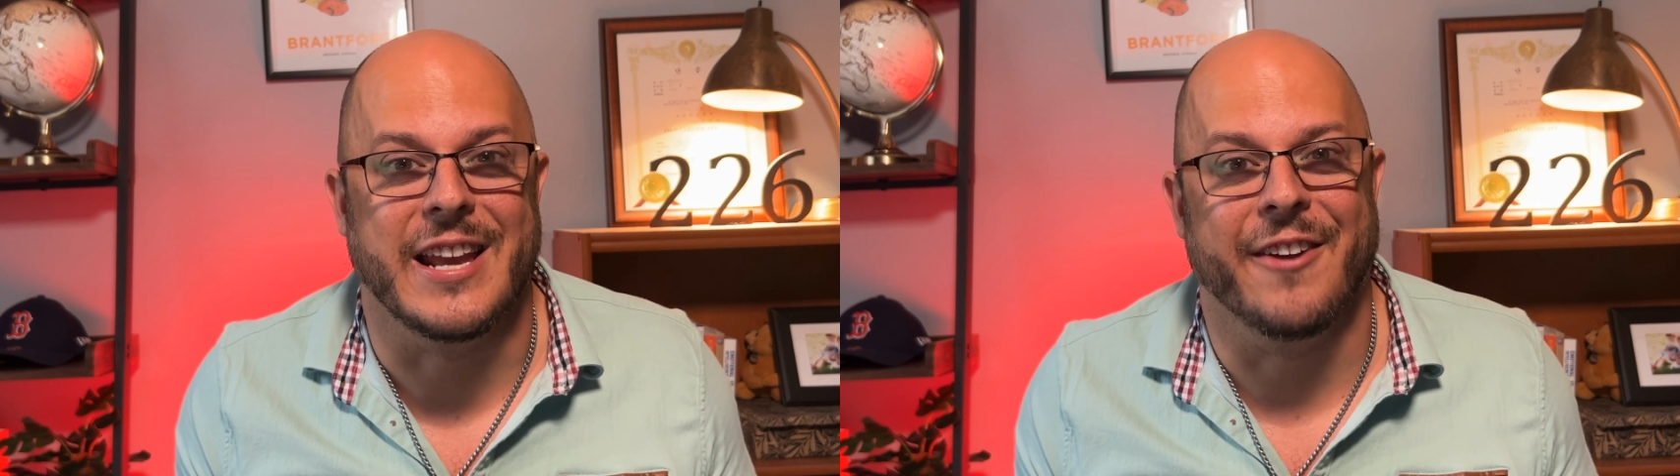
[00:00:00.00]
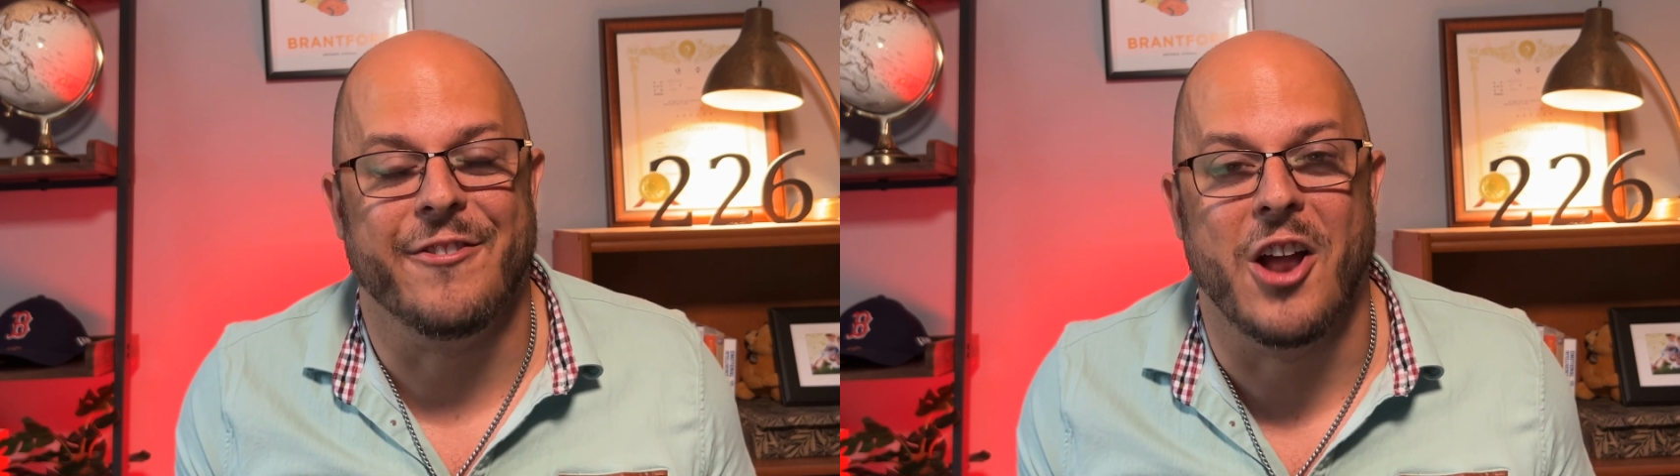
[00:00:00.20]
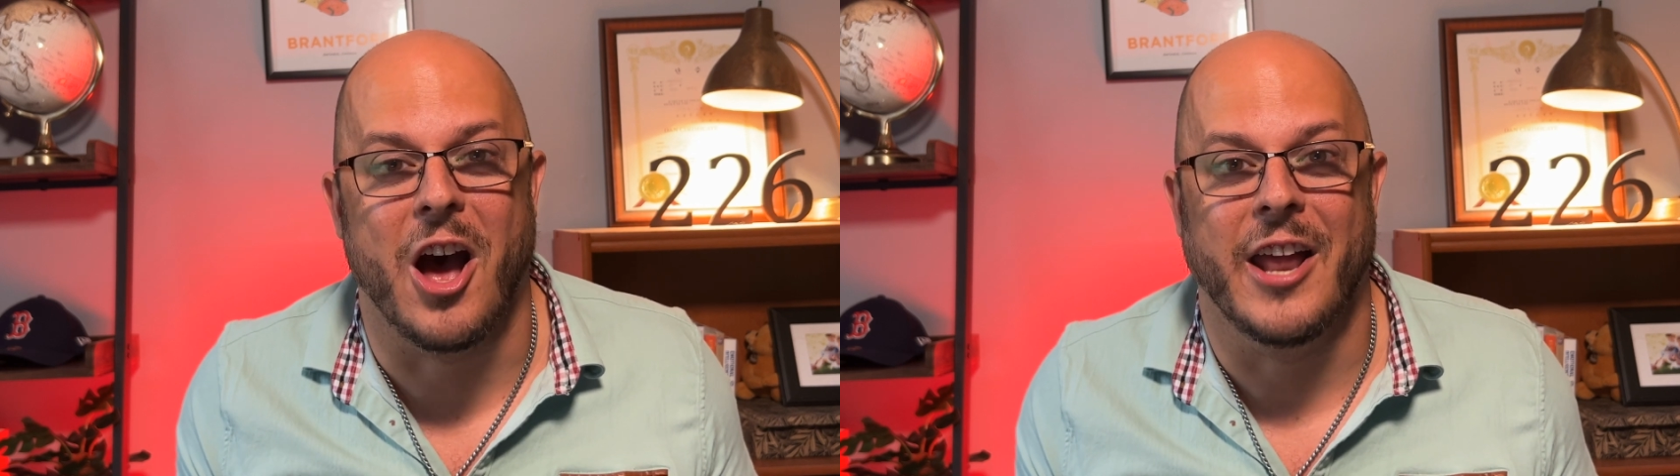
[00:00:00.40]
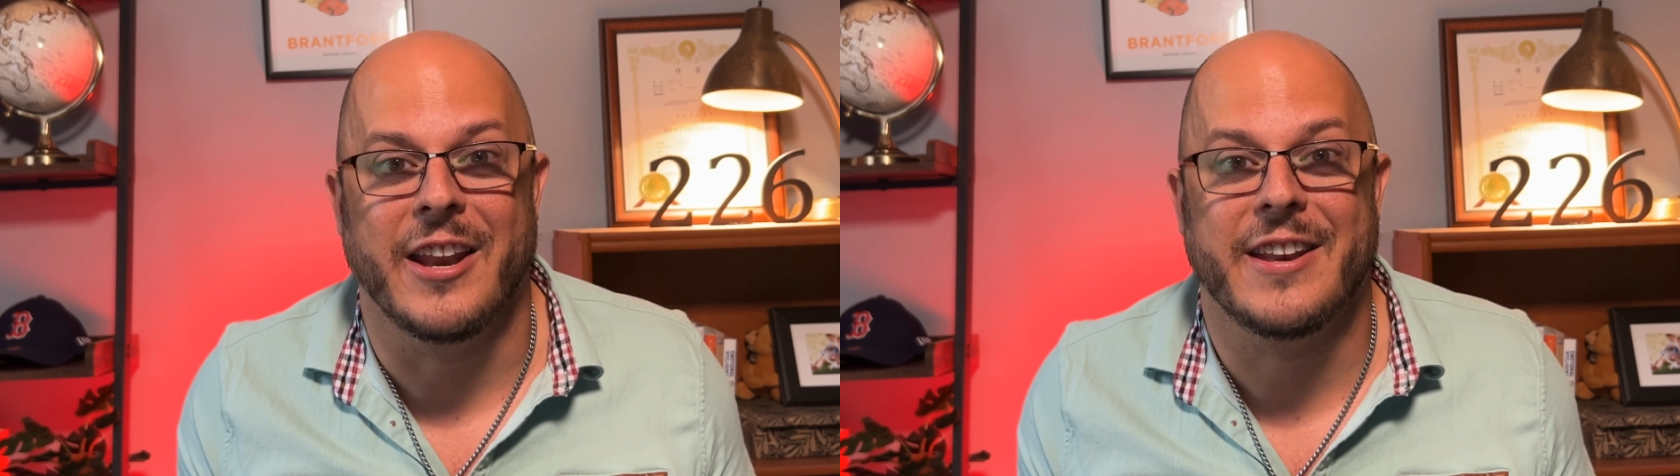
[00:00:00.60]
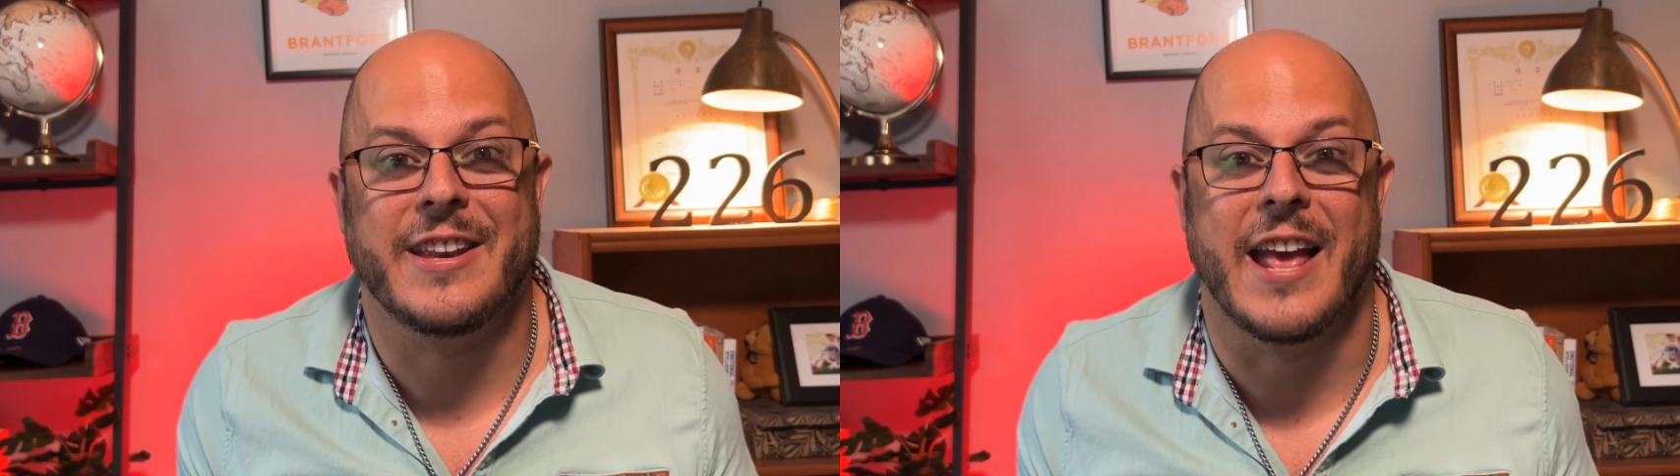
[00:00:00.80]
if not
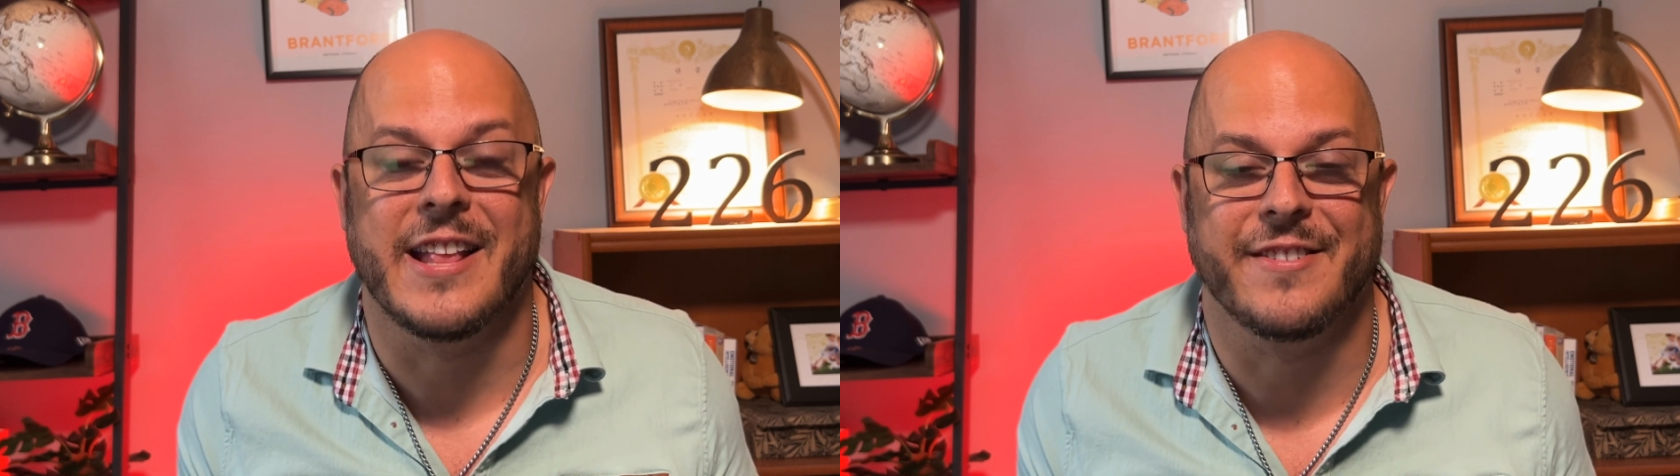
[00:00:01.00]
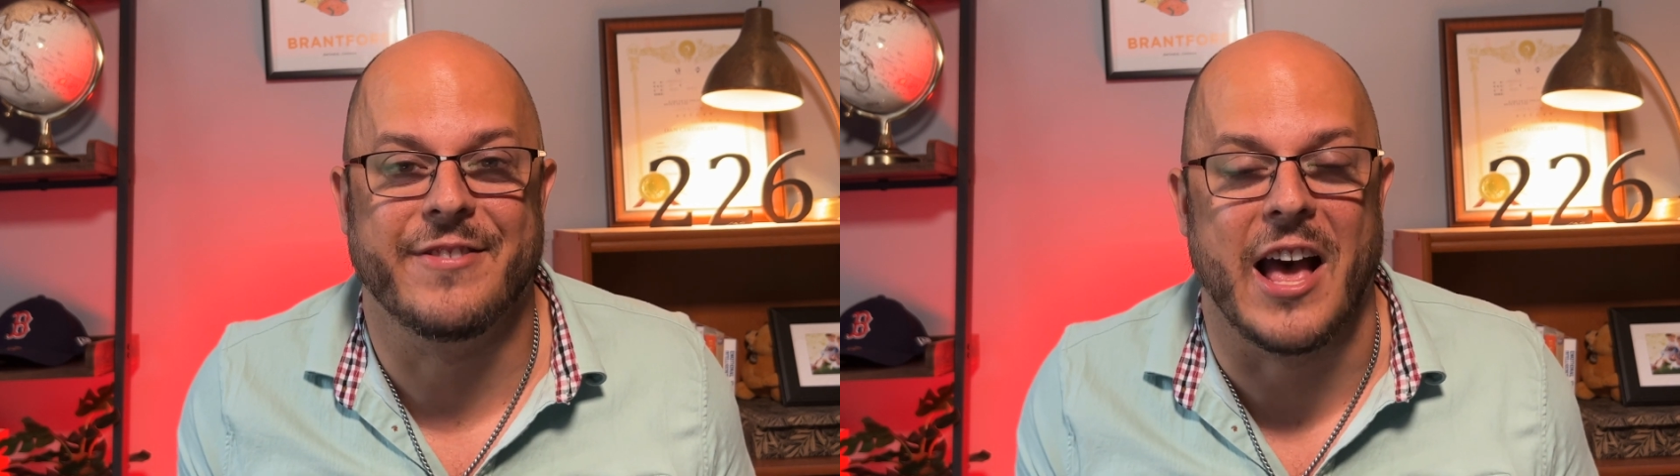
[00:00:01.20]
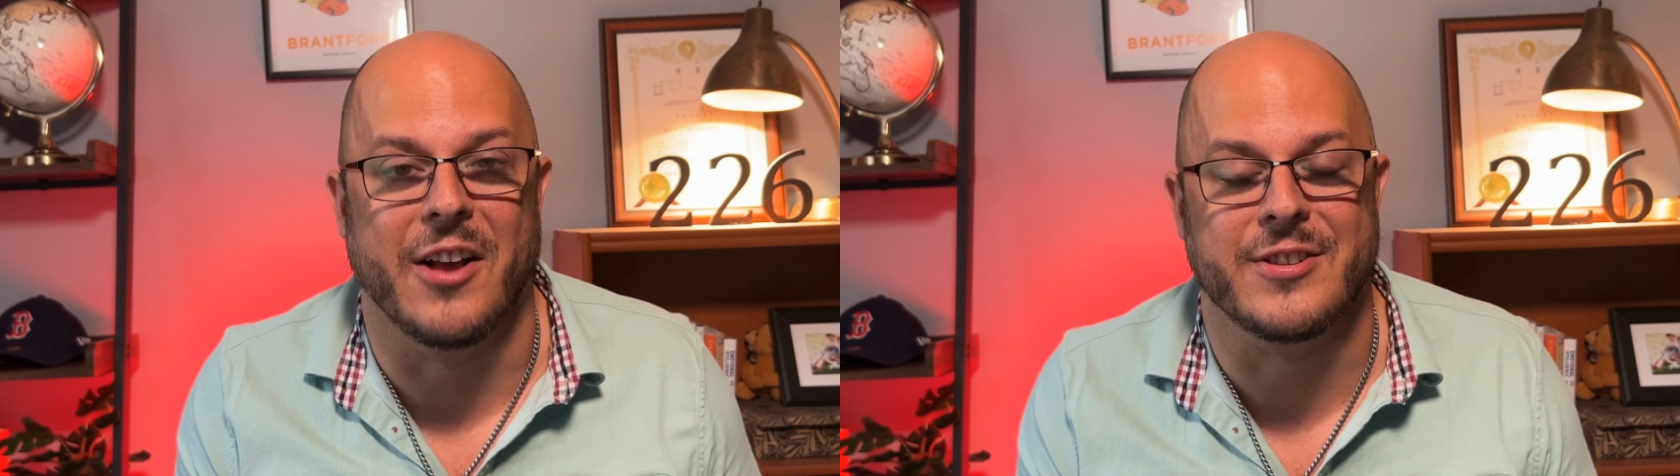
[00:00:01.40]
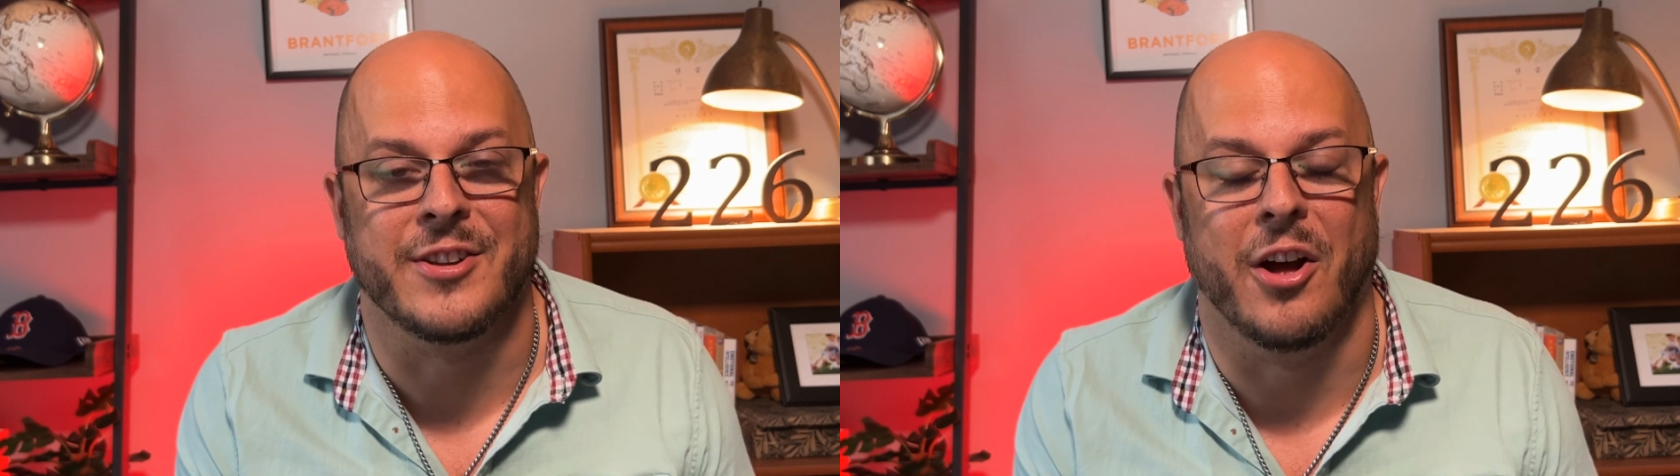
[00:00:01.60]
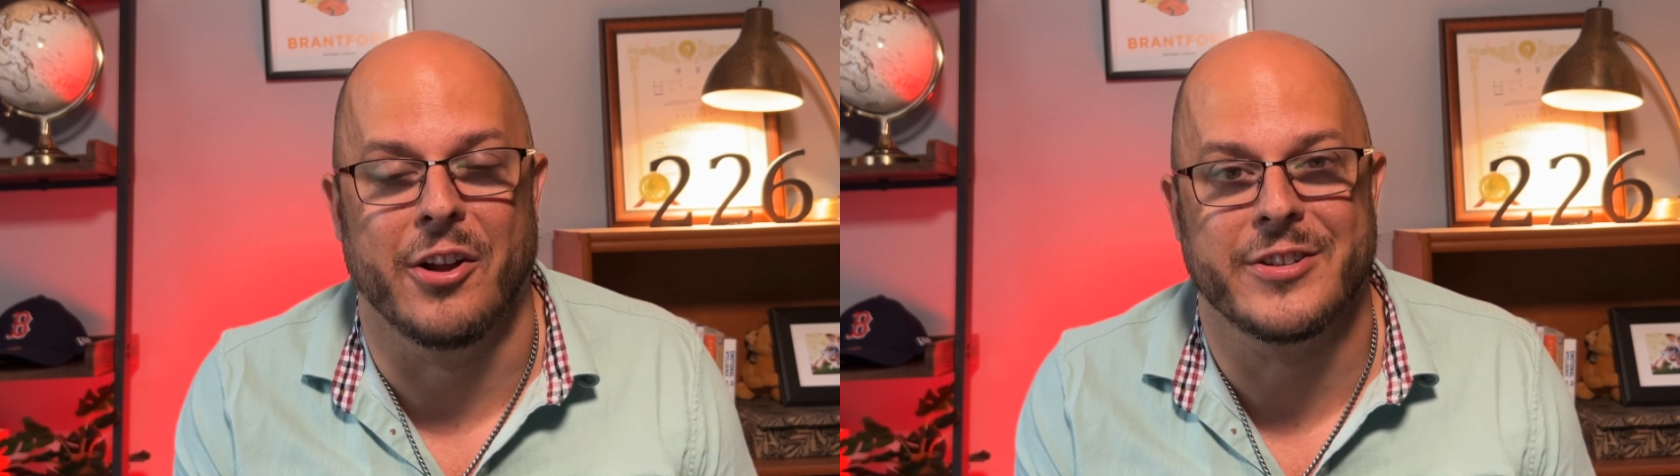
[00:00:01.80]
tens of thousands
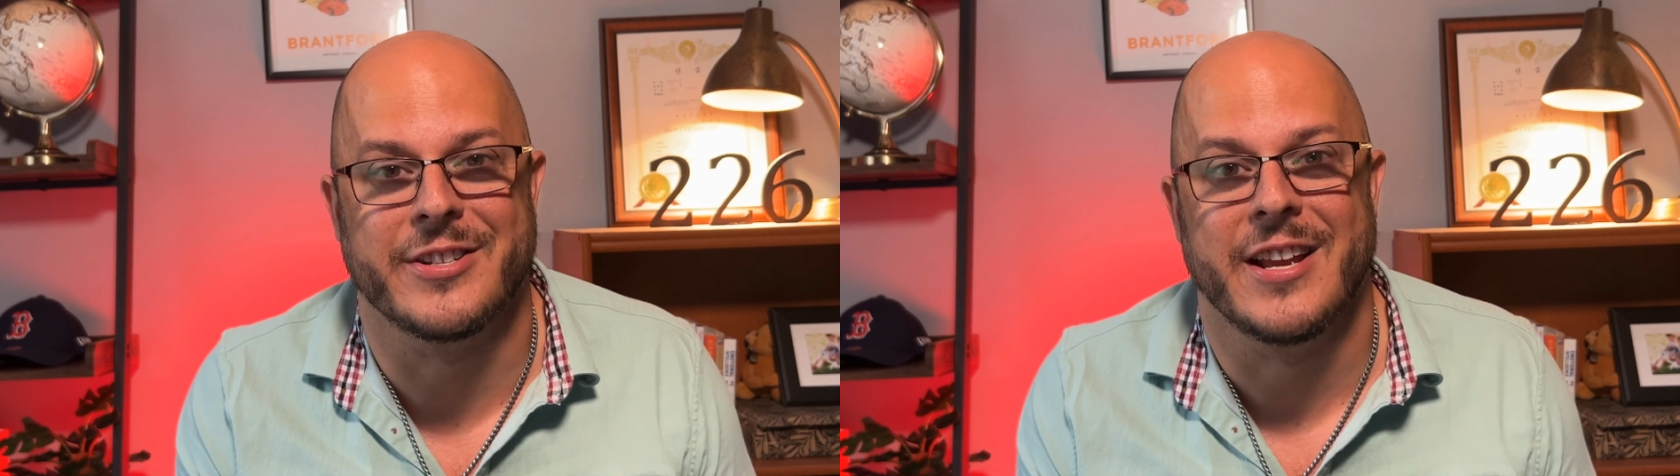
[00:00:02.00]
of dollars.